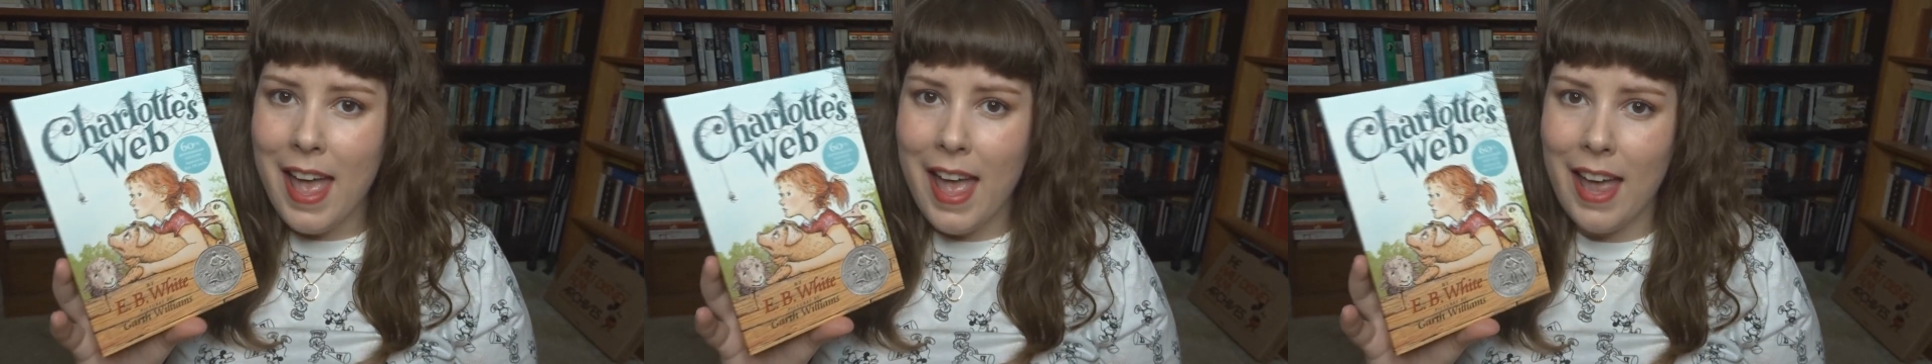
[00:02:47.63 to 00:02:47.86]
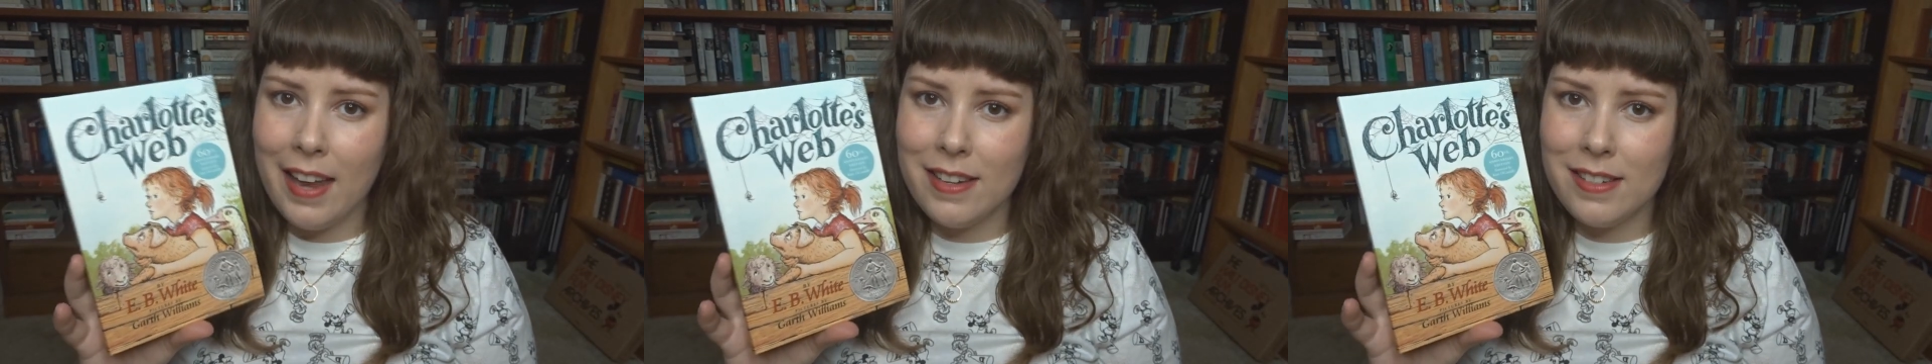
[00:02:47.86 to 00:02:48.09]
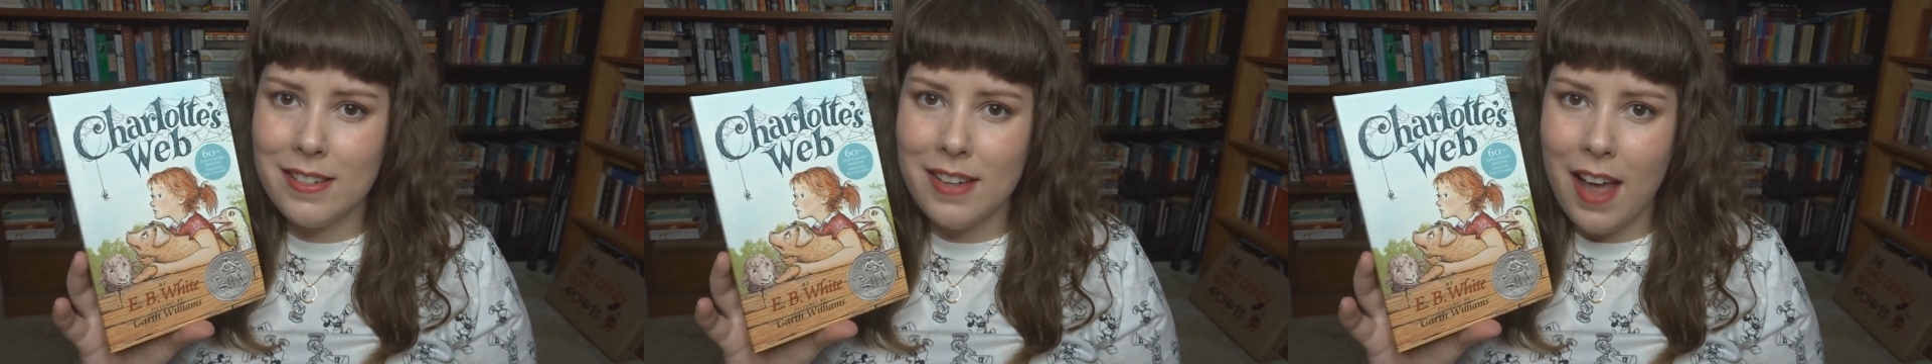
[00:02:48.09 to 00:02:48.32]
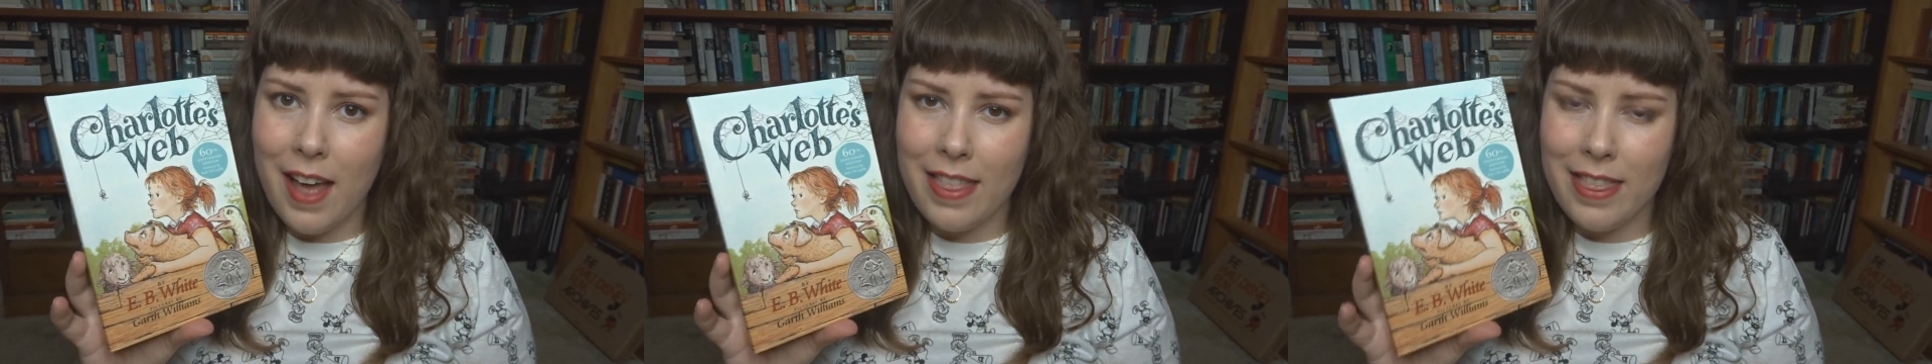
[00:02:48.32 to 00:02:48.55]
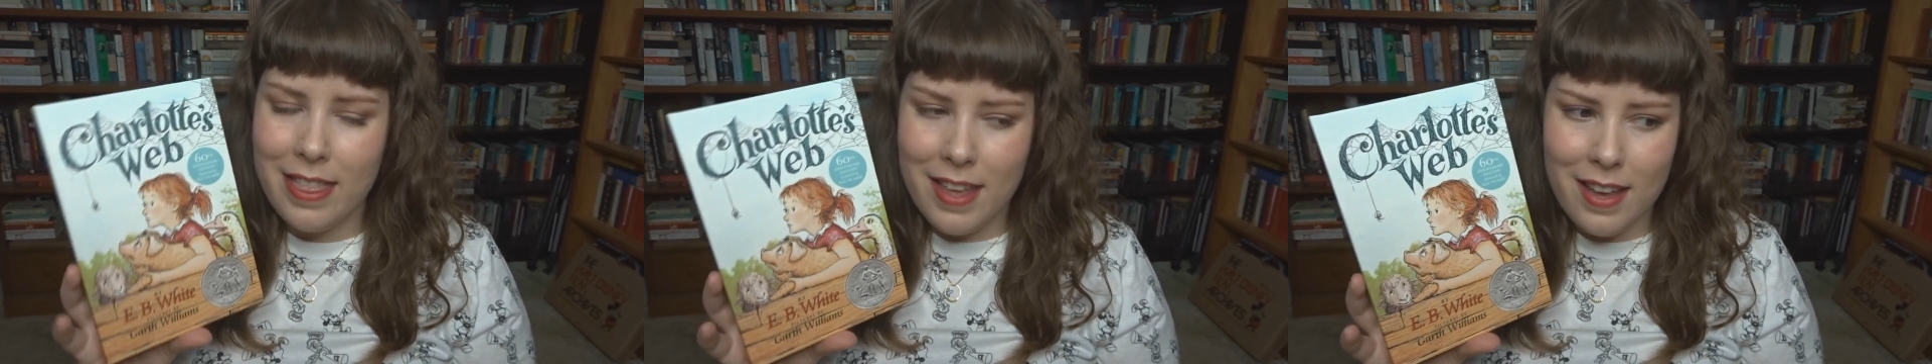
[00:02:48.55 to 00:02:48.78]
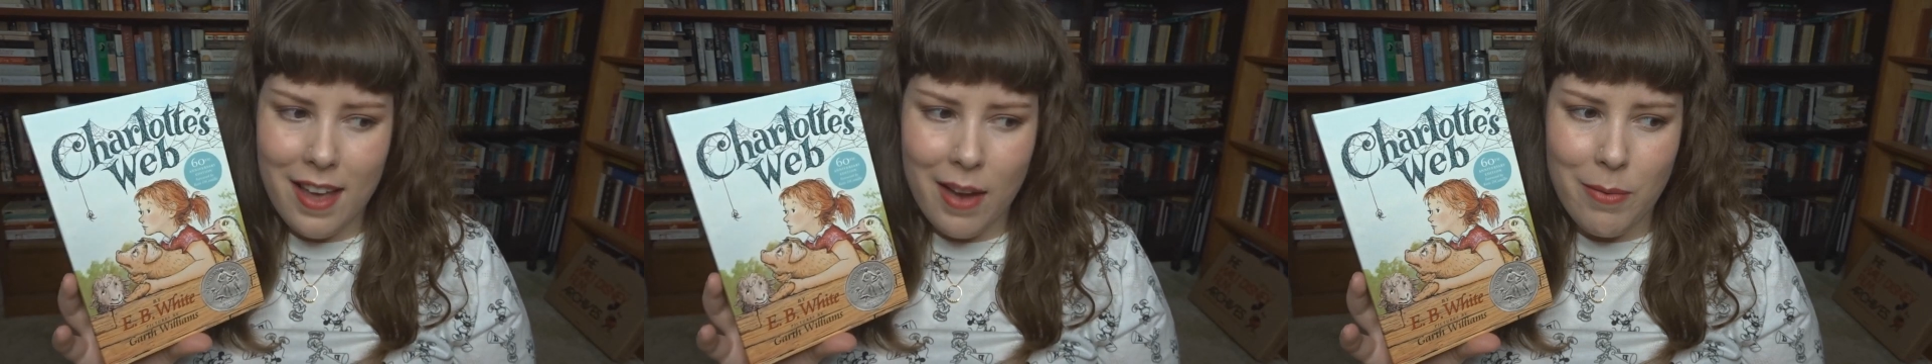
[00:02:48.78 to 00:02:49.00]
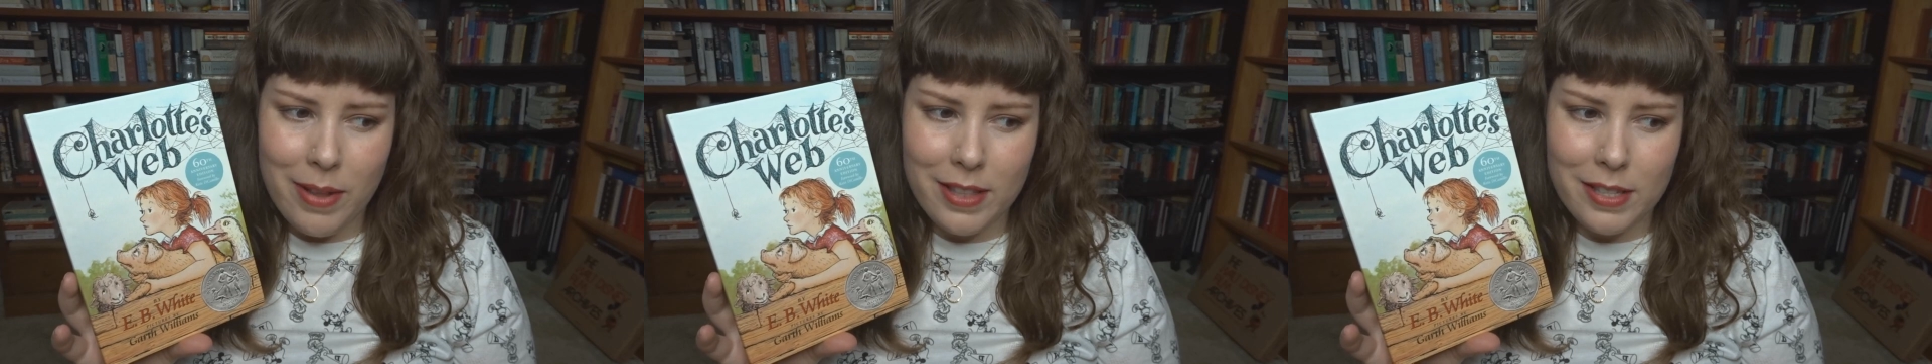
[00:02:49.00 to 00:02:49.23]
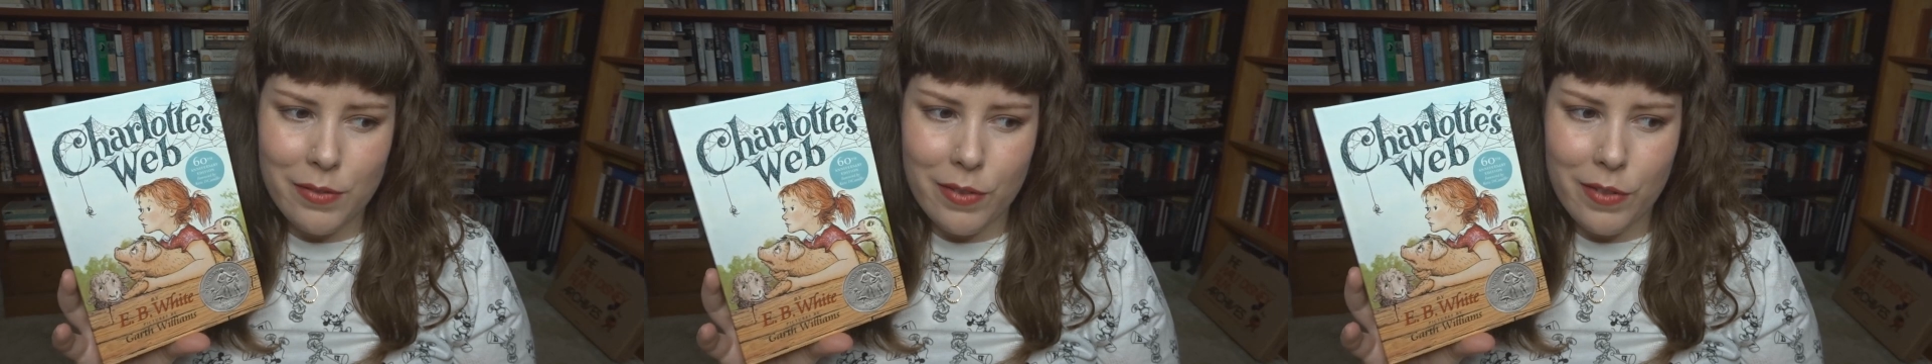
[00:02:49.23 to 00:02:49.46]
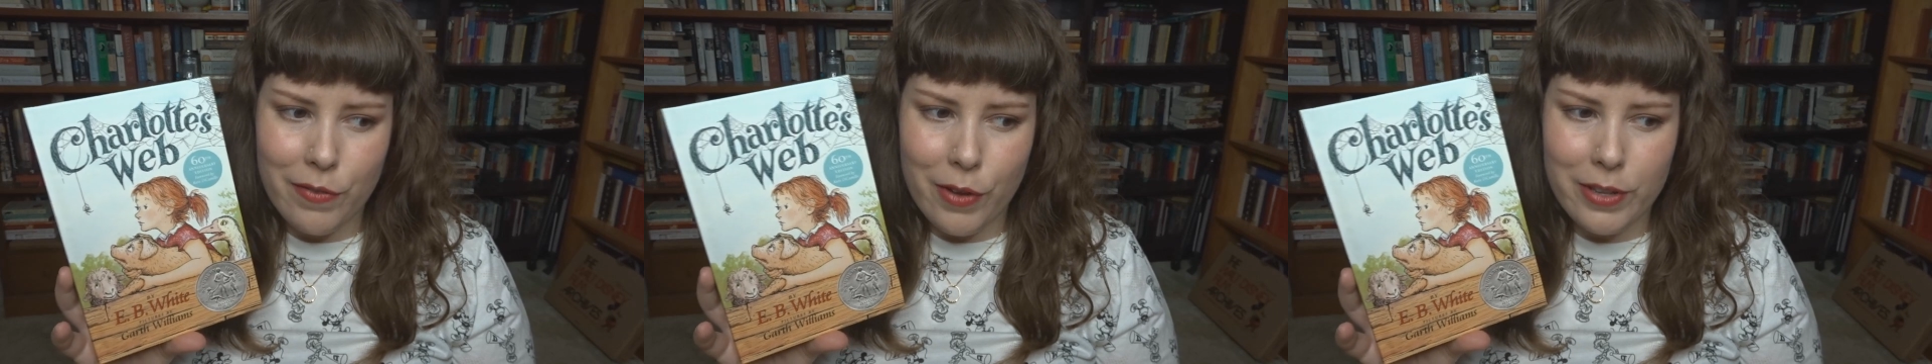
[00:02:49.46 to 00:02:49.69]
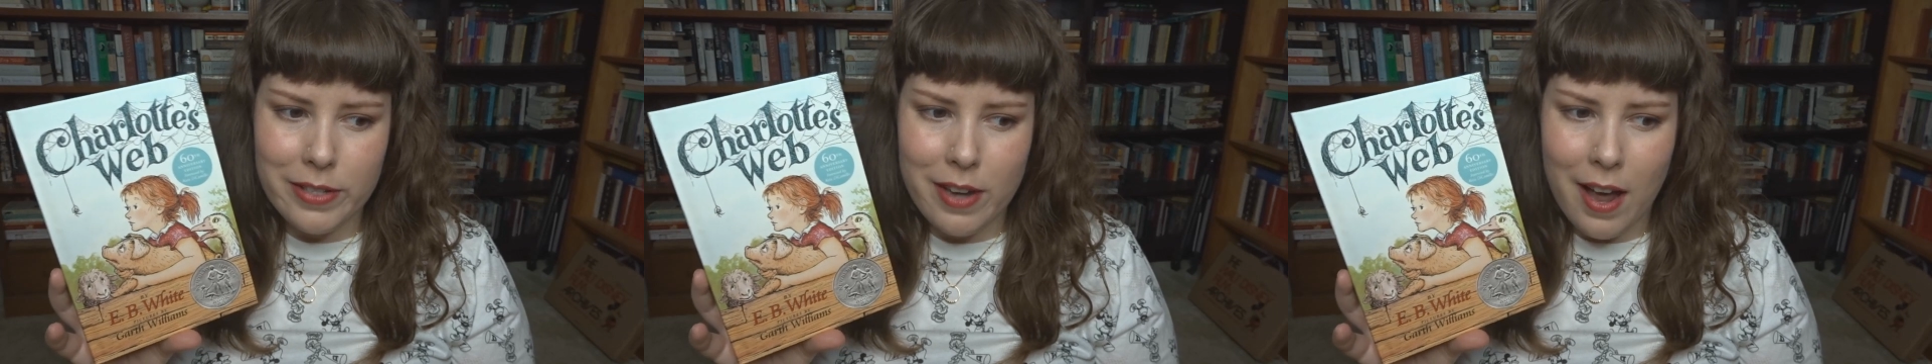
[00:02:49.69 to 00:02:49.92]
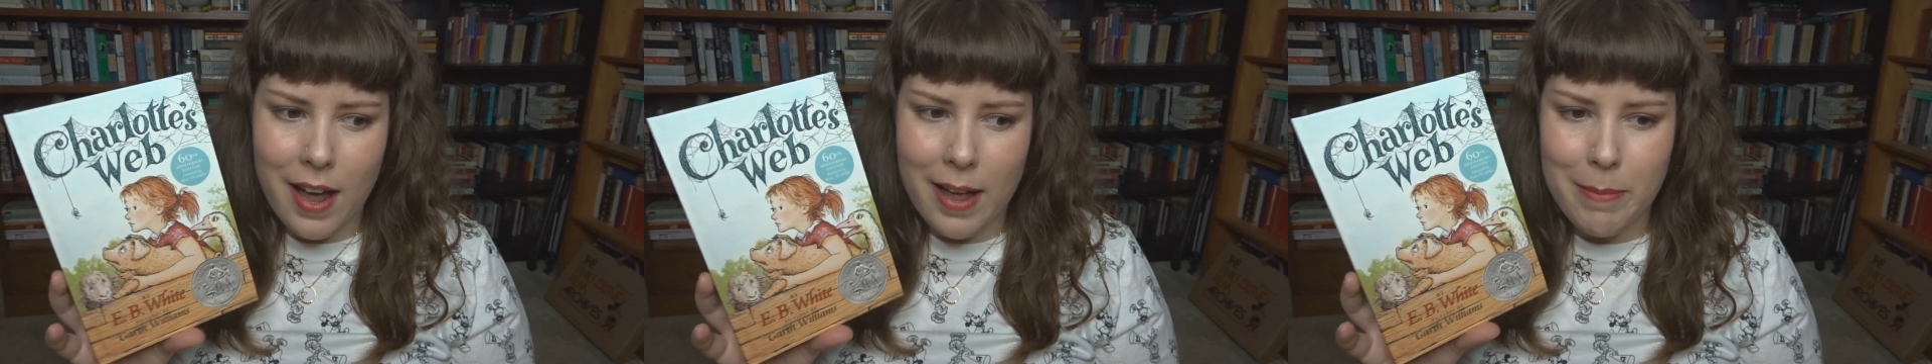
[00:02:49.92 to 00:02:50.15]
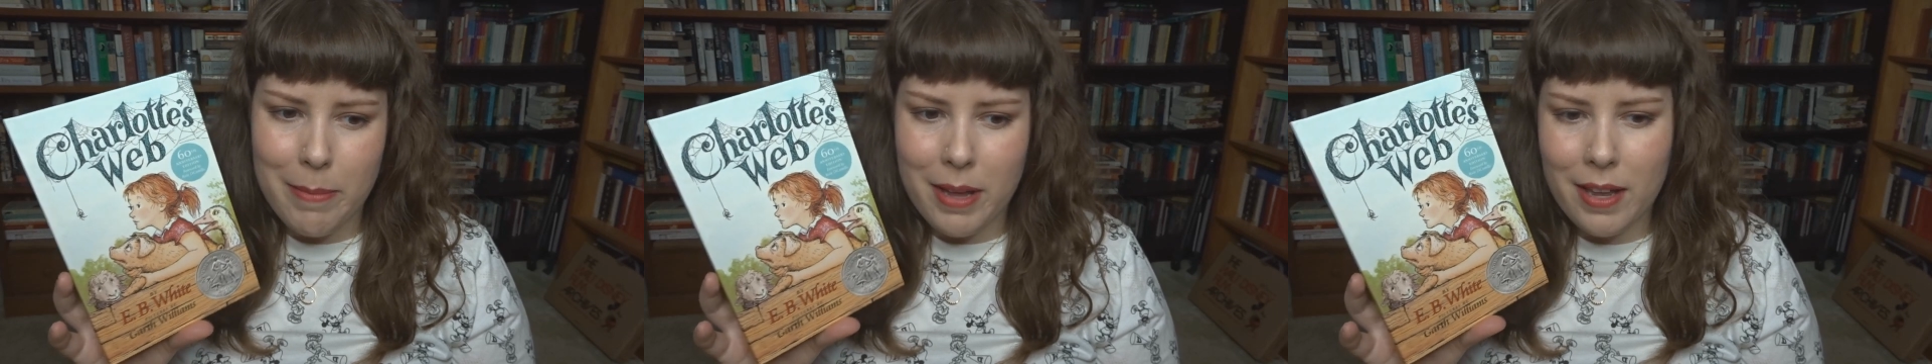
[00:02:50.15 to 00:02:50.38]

And I think I read this for the first time